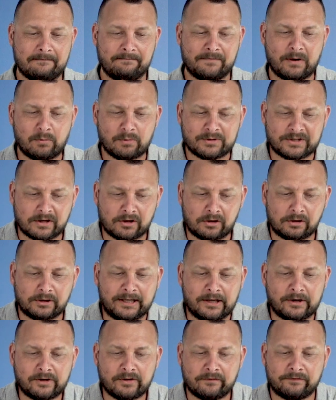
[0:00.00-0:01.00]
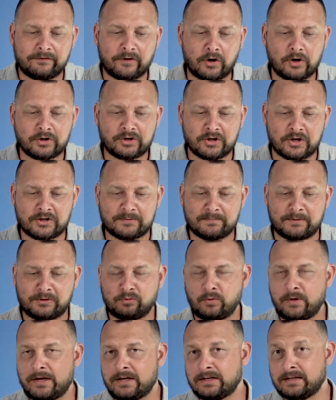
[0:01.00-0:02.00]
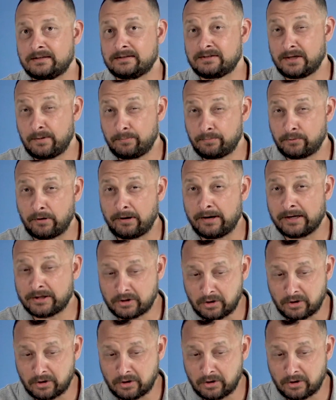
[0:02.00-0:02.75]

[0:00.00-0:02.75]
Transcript: There was a clear divergence between contemporary